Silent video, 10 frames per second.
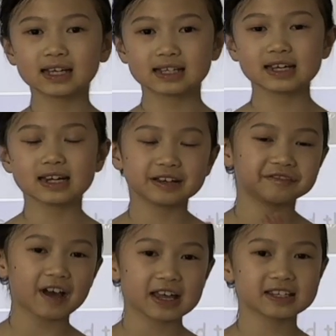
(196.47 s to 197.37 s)
Isn't
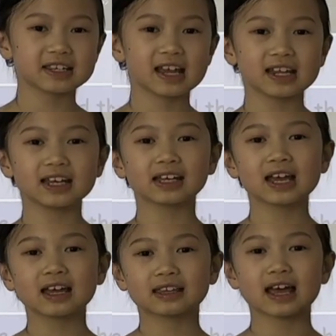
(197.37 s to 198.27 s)
it fascinating
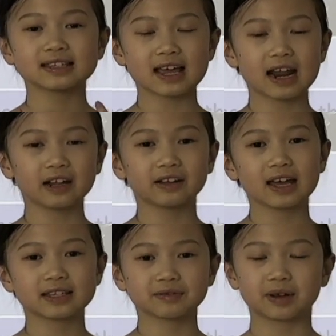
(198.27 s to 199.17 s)
that
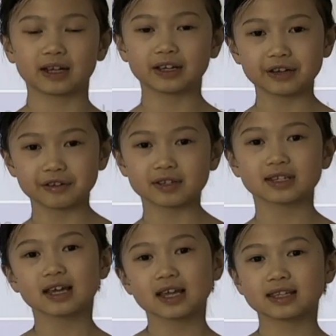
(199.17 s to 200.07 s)
satellites were
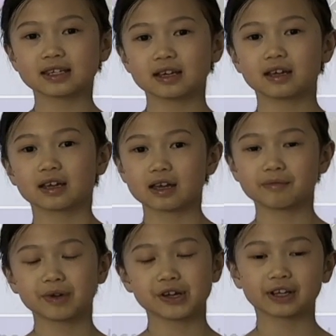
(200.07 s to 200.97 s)
used to
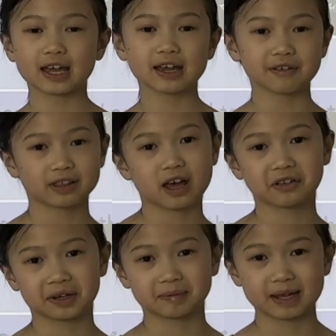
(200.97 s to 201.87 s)
communicate with
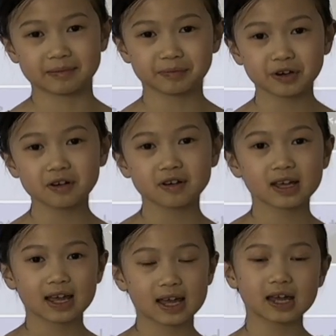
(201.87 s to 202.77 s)
other people,
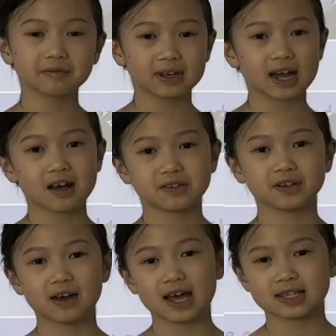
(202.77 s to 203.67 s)
and we
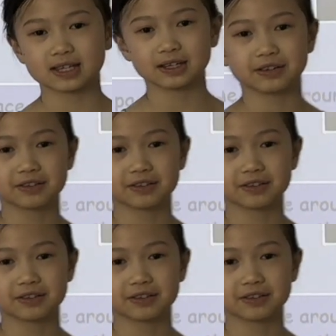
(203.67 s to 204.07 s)
also had to